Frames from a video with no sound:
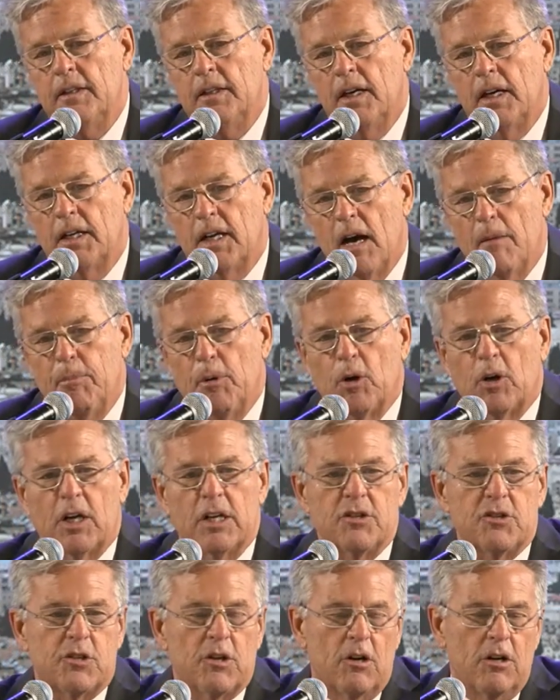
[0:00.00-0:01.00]
A couple
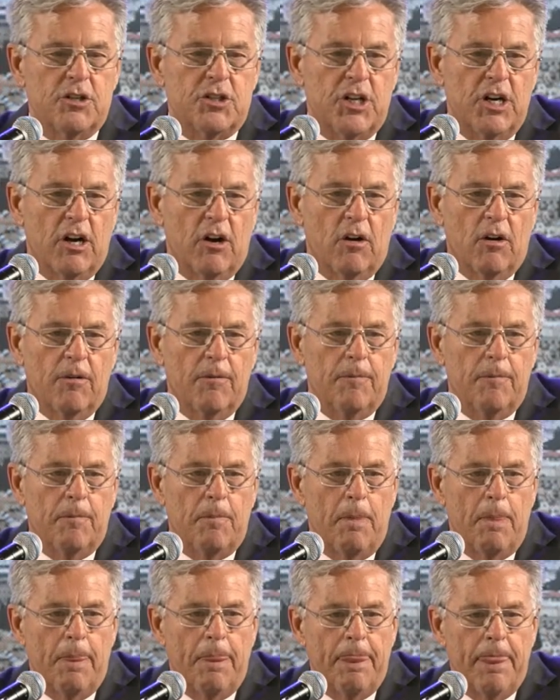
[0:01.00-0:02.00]
concerns here.
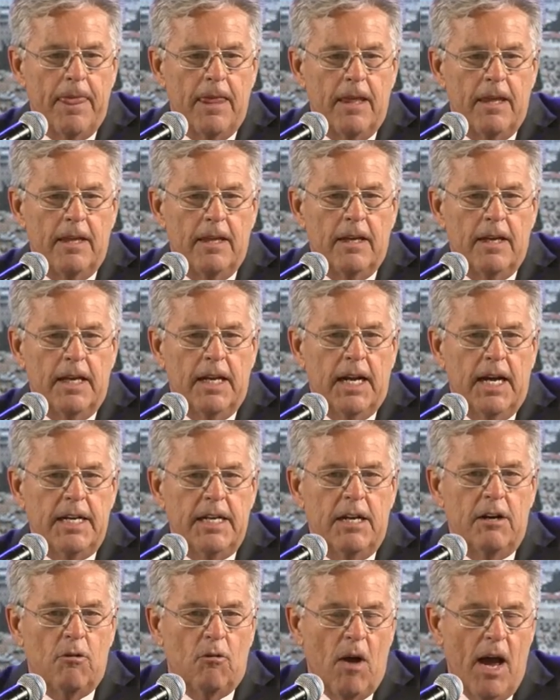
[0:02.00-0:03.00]
And I
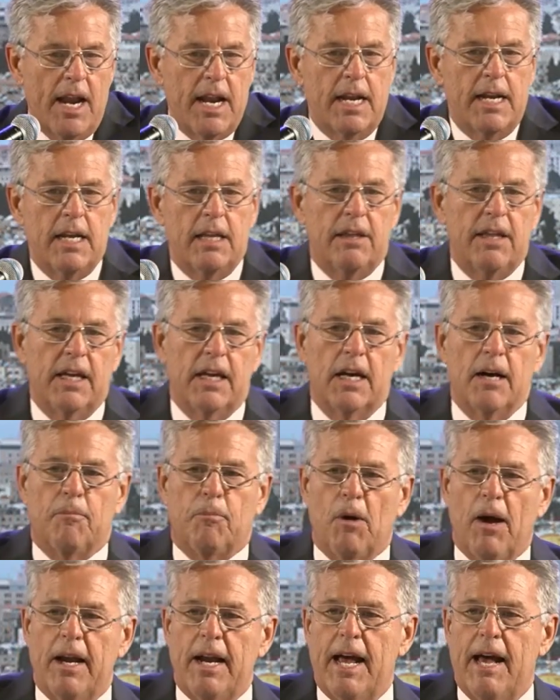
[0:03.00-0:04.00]
didn't write anything
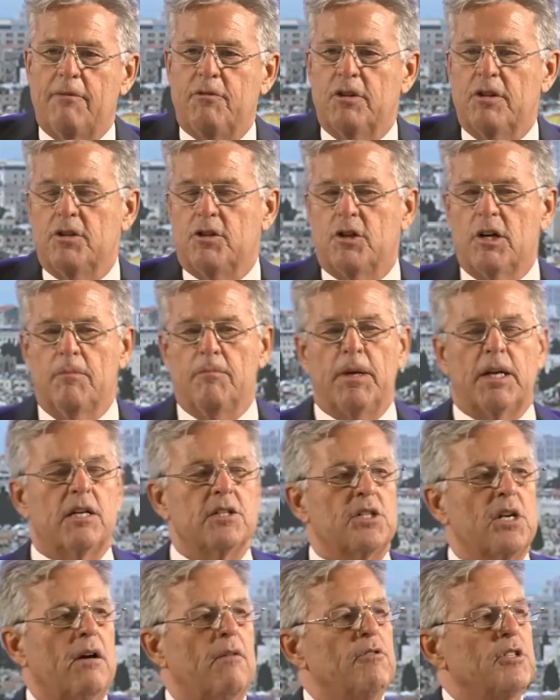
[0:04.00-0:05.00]
up right after the trip
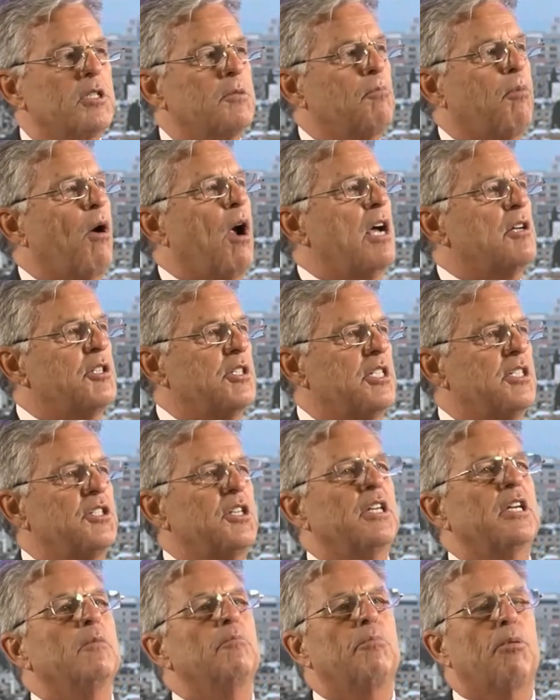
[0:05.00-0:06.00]
because I was
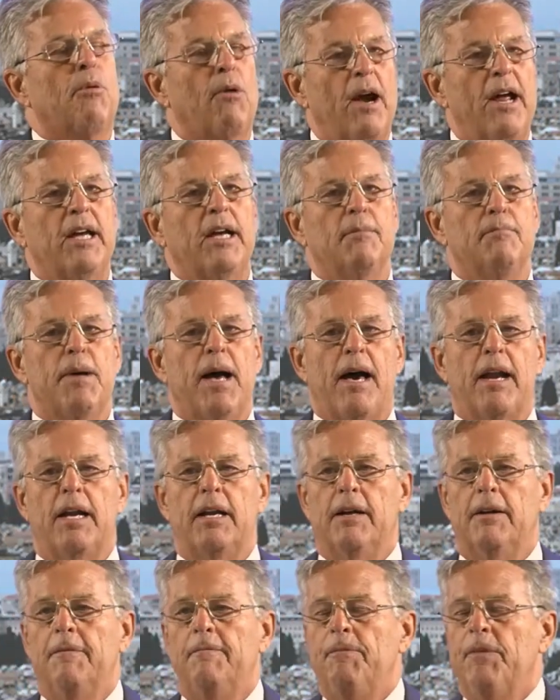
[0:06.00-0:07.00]
processing and praying about it.
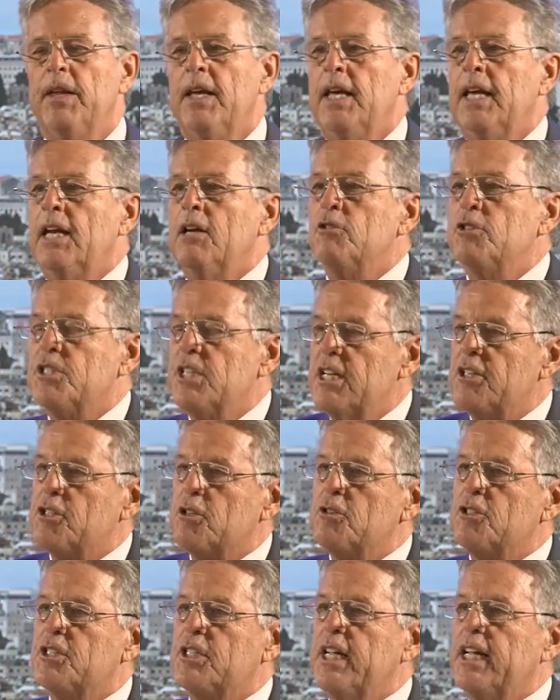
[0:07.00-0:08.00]
And it was
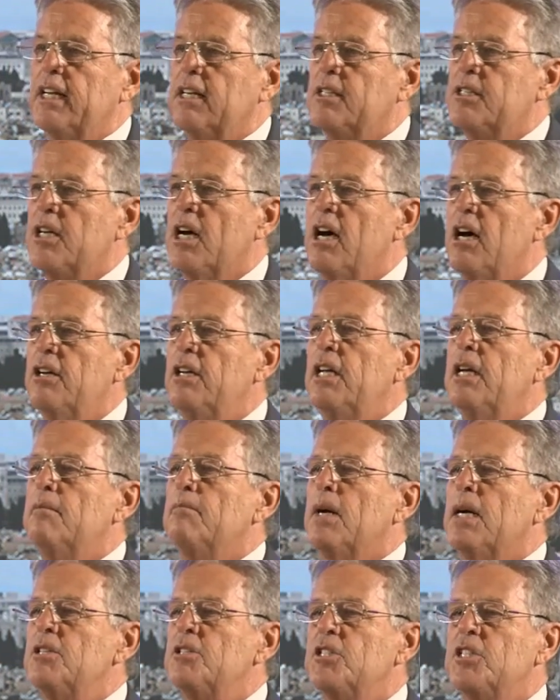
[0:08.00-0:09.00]
interesting, Tanya and
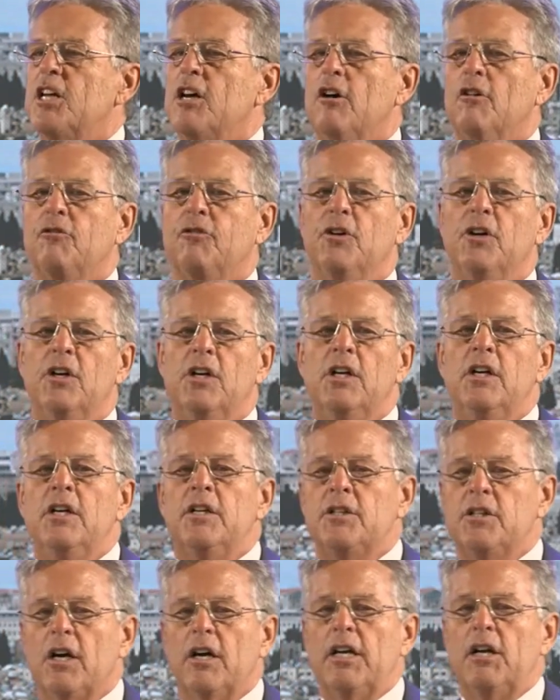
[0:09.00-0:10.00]
myself,
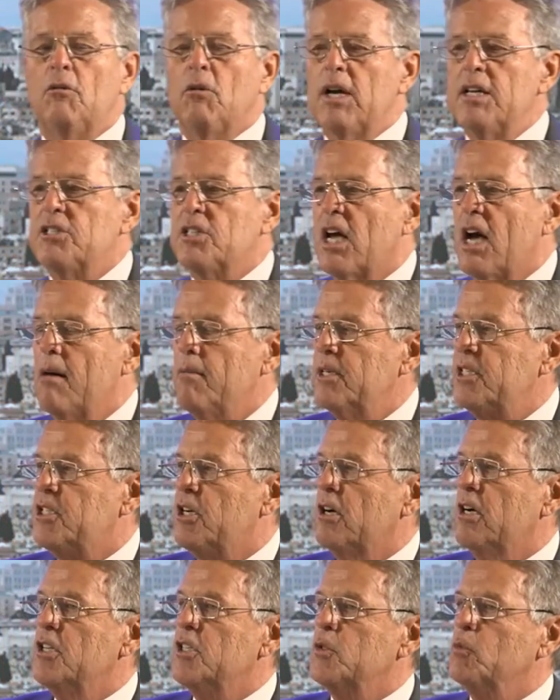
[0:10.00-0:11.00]
Tanya writes
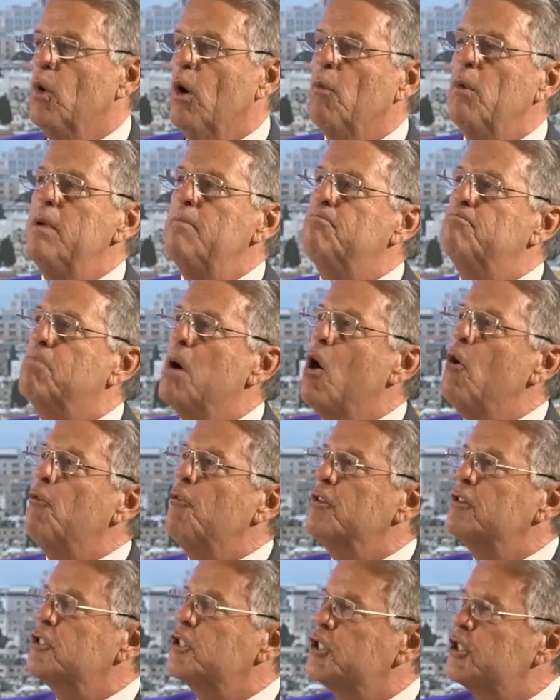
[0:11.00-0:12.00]
commentary as well, we
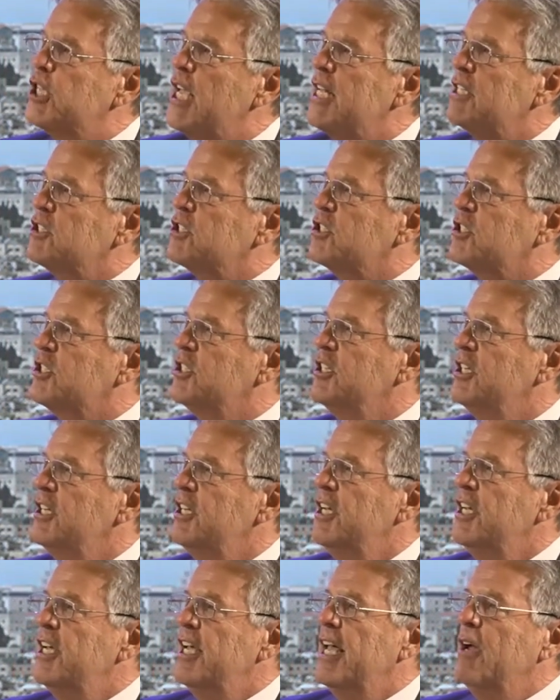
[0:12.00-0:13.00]
both sensed
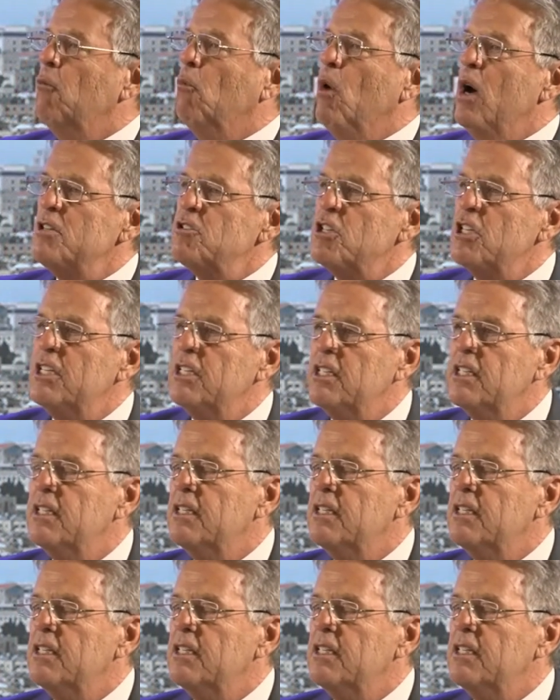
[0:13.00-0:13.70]
it wasn't